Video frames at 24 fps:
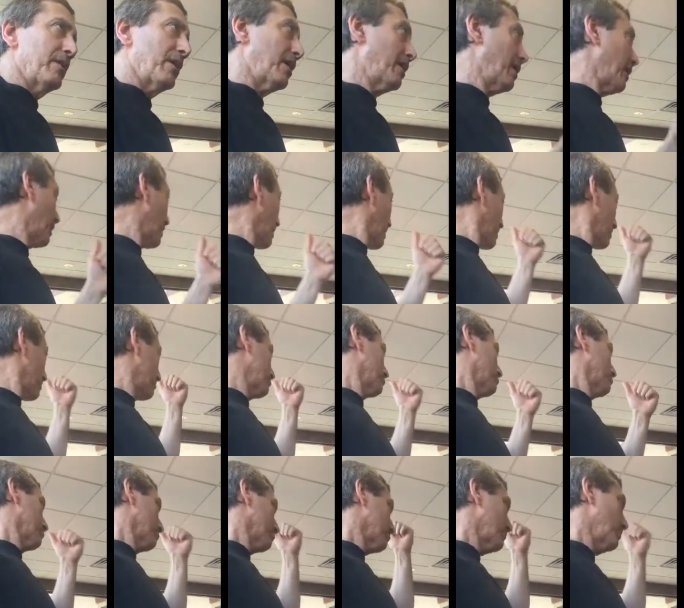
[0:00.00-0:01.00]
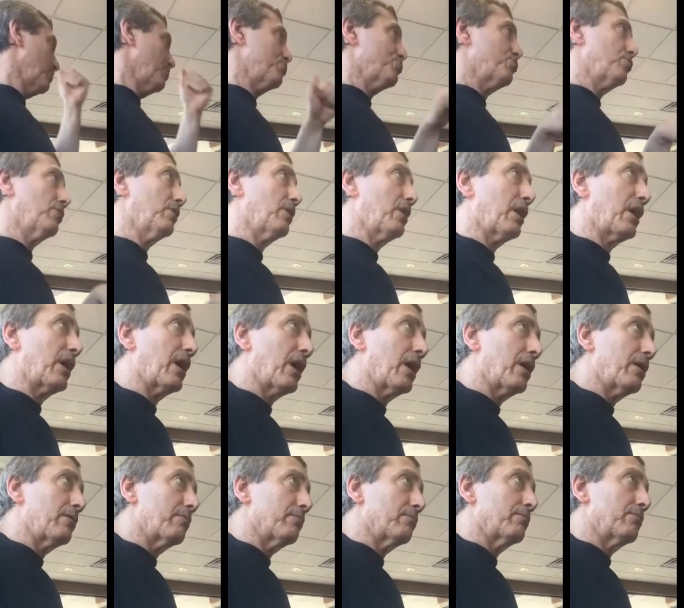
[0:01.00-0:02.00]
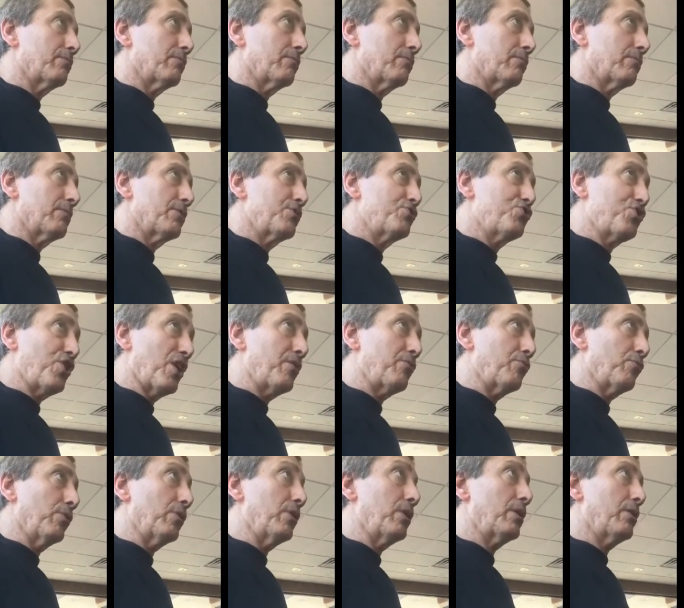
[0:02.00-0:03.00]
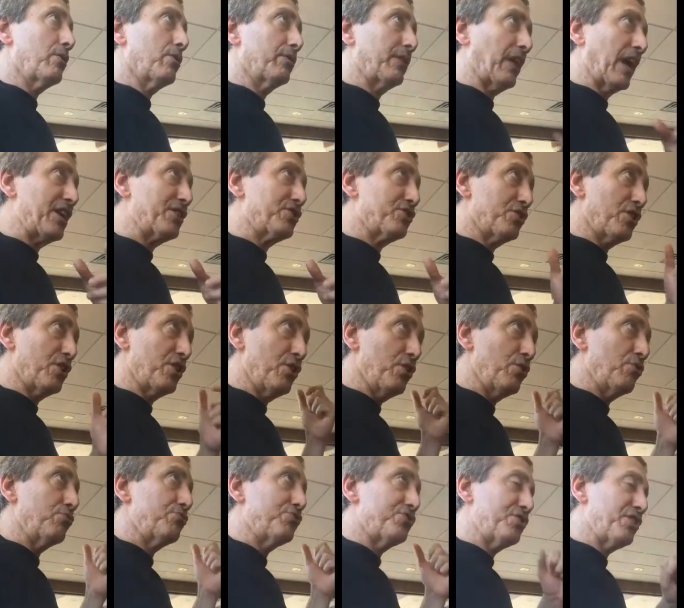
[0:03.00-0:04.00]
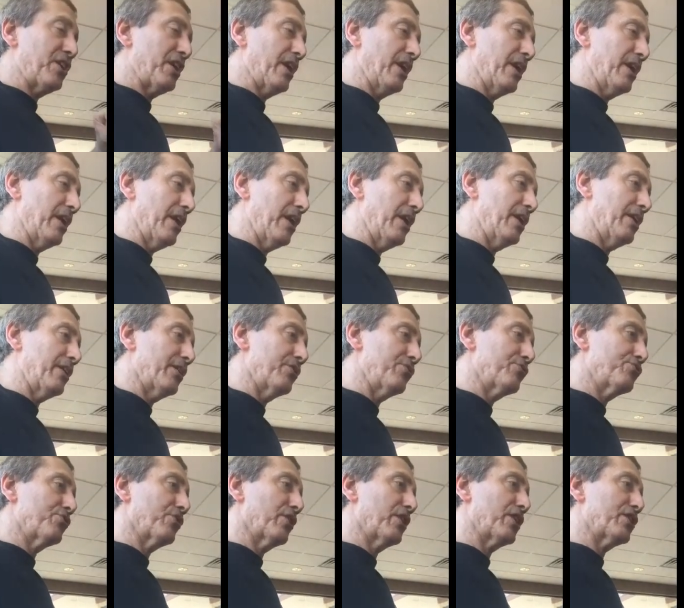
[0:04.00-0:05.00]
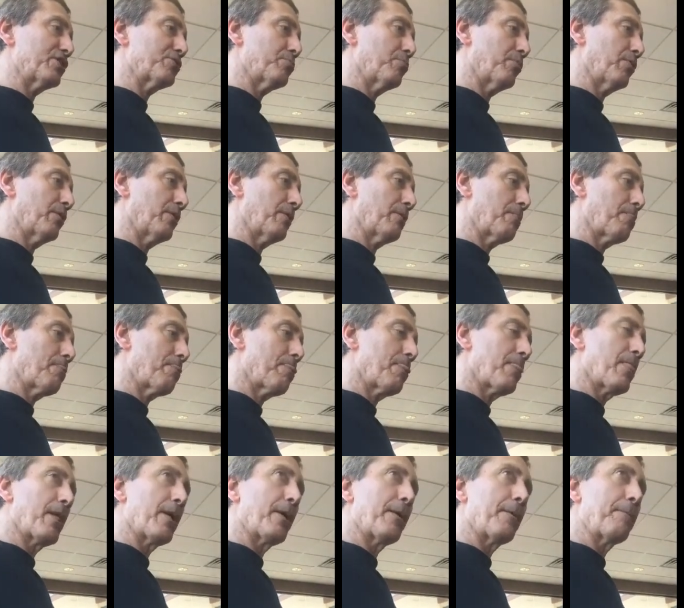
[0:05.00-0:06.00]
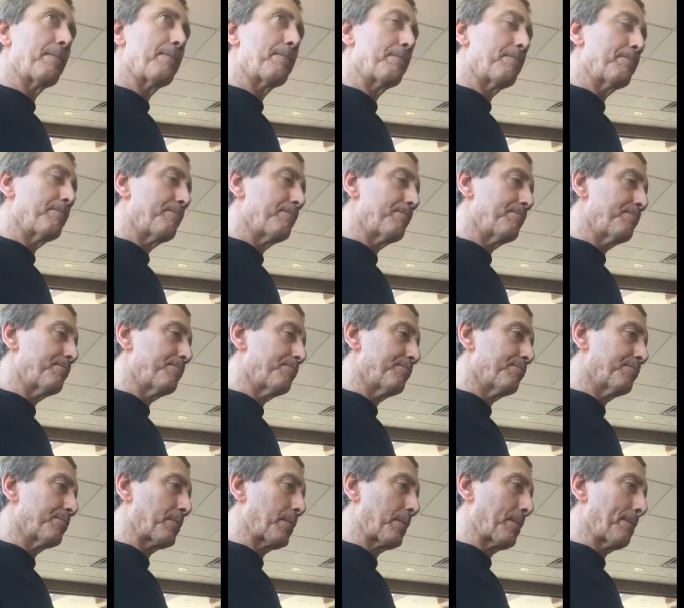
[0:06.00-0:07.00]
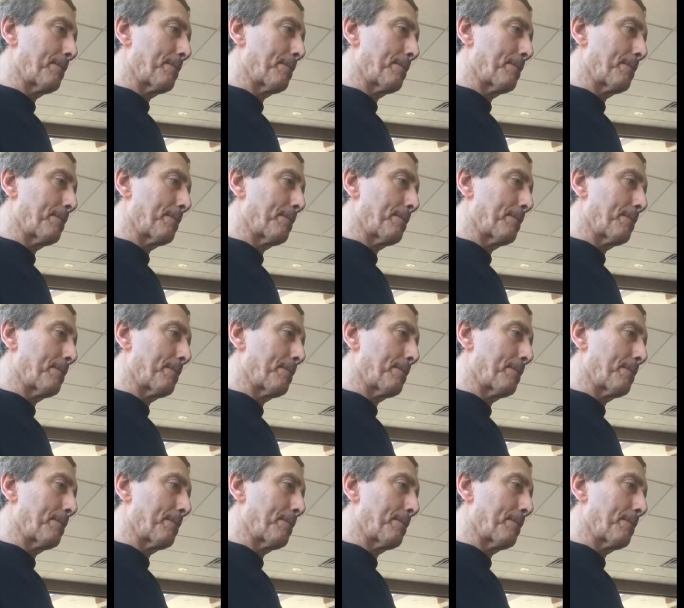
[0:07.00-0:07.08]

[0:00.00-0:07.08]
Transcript: Then they got, usually they got, generally, thanks to you, CNN usually gets. No, put. no more. They, it's NBC.